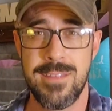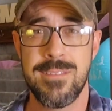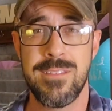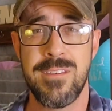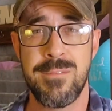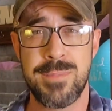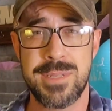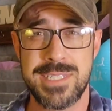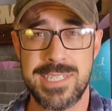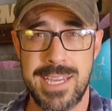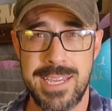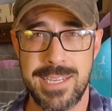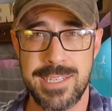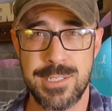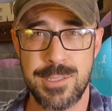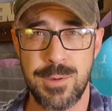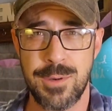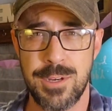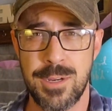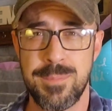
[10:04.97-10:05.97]
They've been taken
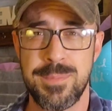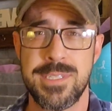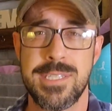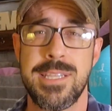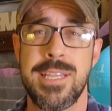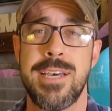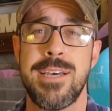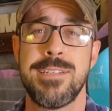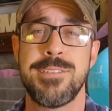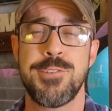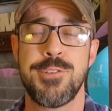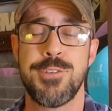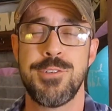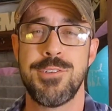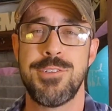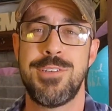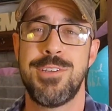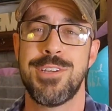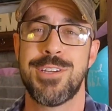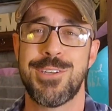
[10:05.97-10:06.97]
to a
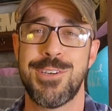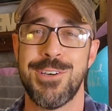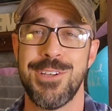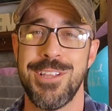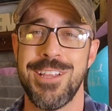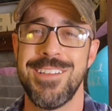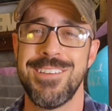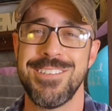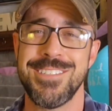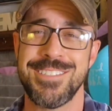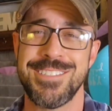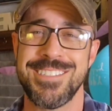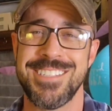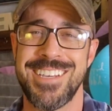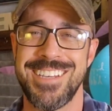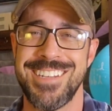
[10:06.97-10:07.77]
herpetological.